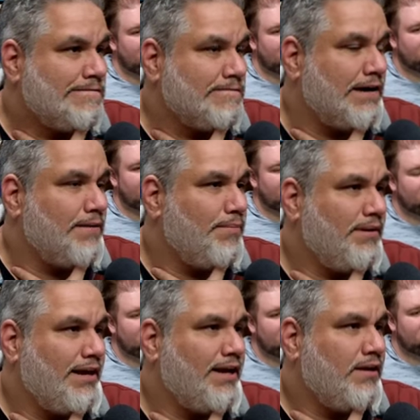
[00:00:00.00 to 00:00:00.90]
Right, but
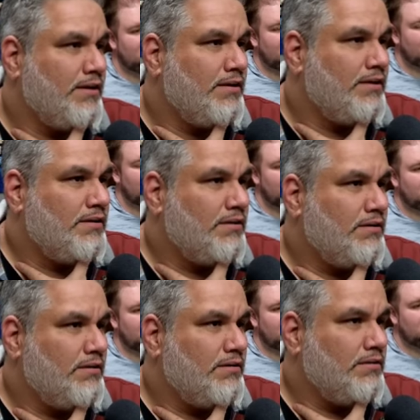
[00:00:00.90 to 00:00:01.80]
like,
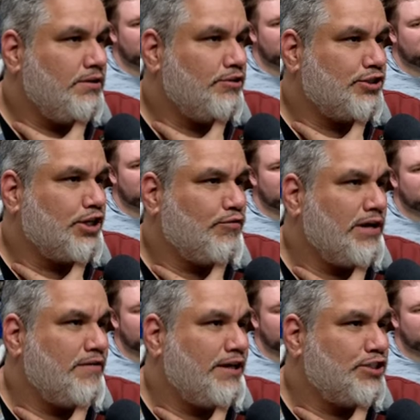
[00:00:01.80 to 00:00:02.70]
you're just going to
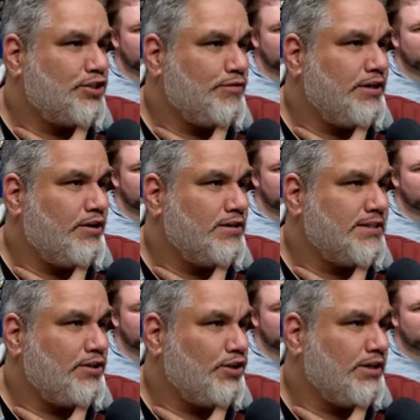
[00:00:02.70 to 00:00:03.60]
rearrange three cards
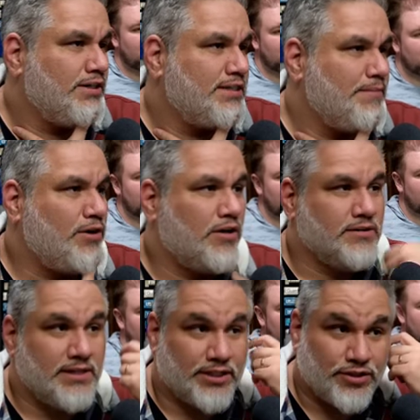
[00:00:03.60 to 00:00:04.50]
and look at the same
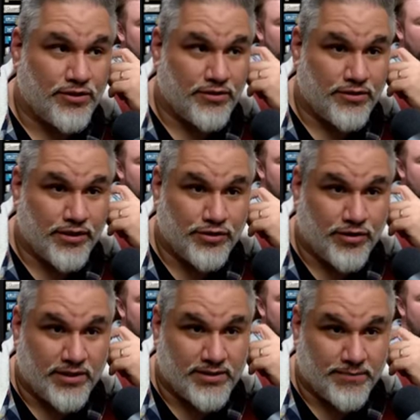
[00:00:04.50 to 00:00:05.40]
cards next turn during your
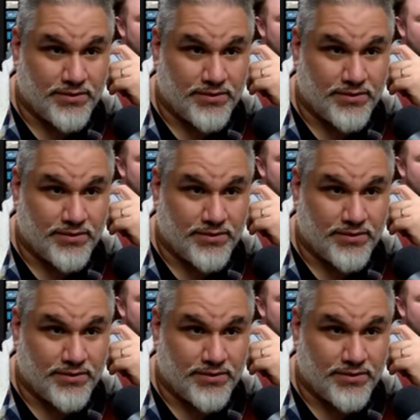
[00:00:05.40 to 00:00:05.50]
draw step,